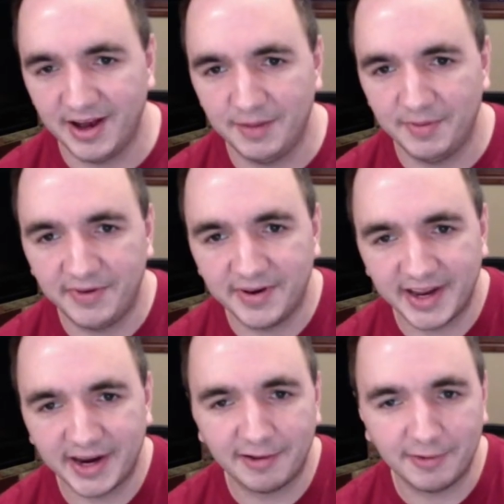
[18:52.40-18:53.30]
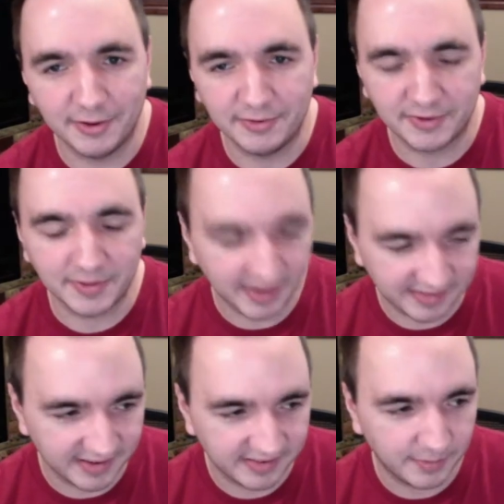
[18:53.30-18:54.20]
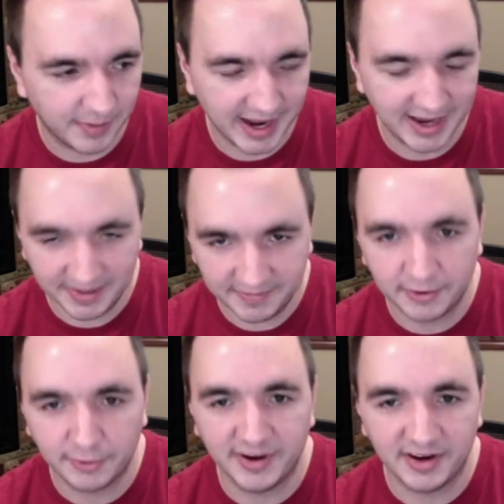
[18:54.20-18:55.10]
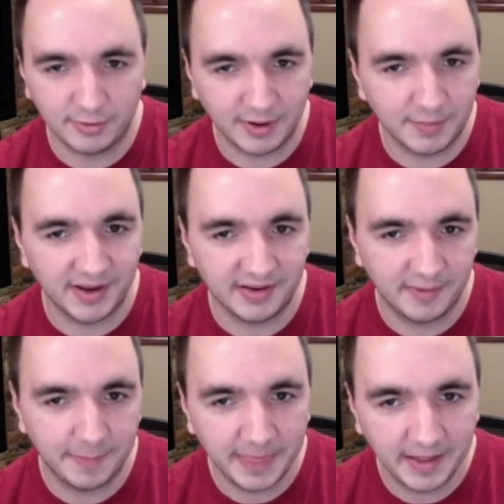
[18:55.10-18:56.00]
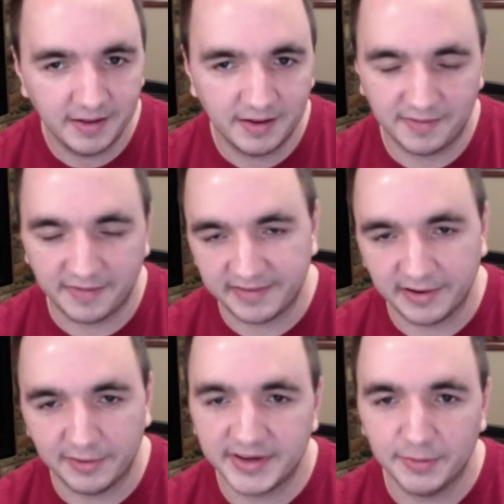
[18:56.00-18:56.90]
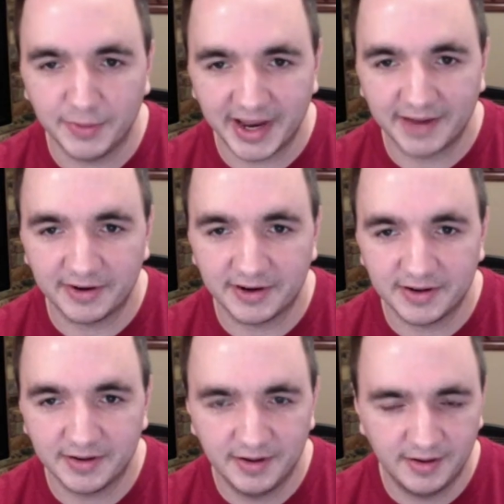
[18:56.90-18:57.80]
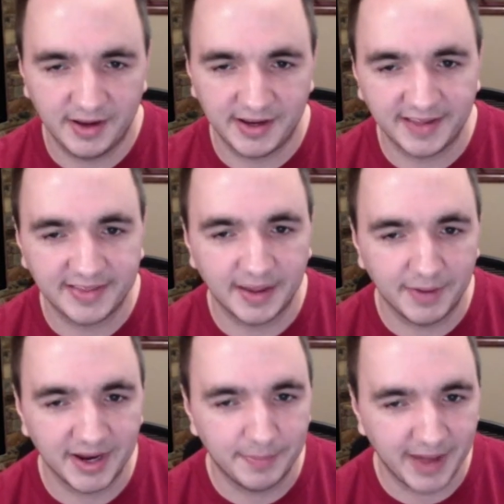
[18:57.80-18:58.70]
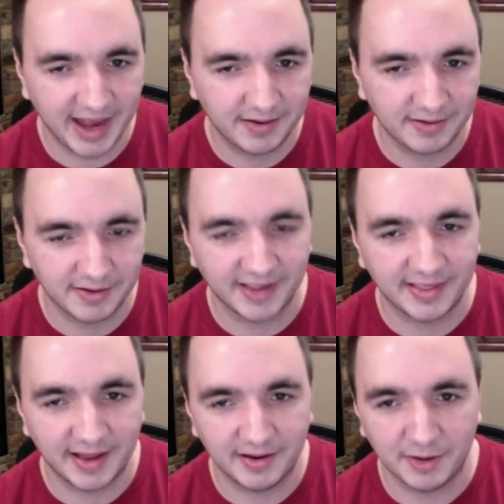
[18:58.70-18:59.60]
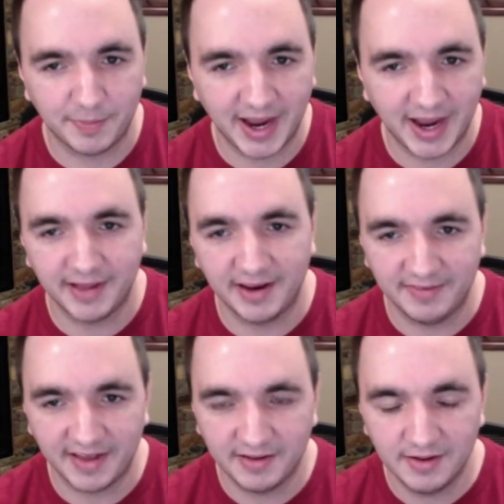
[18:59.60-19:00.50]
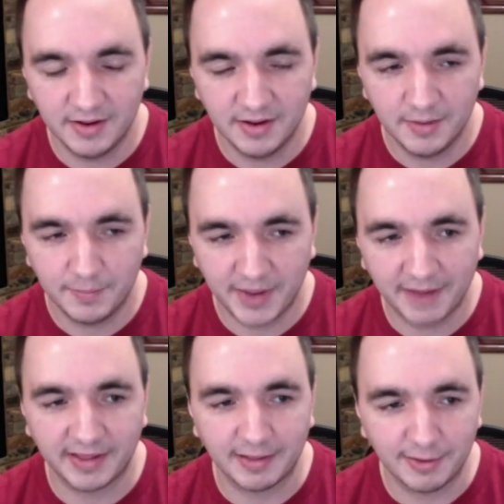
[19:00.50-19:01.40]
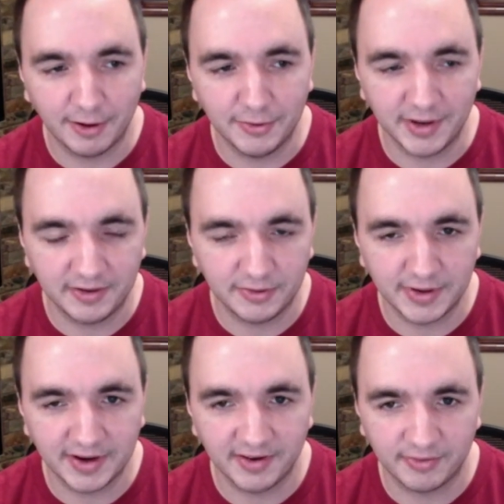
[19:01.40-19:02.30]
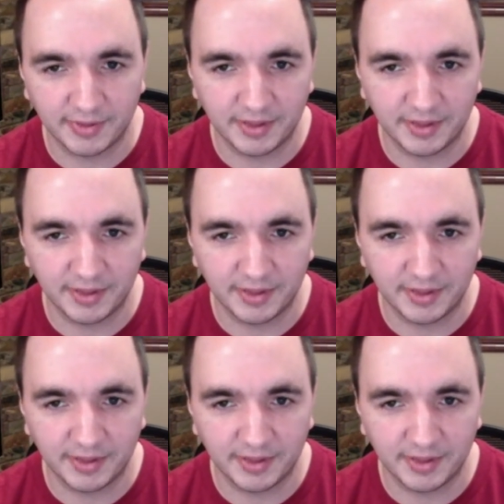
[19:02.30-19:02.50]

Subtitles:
if you can take out a loan for a business to buy inventory, equipment, a facility, whatever, and get that money back, or pay off that loan in 2 years with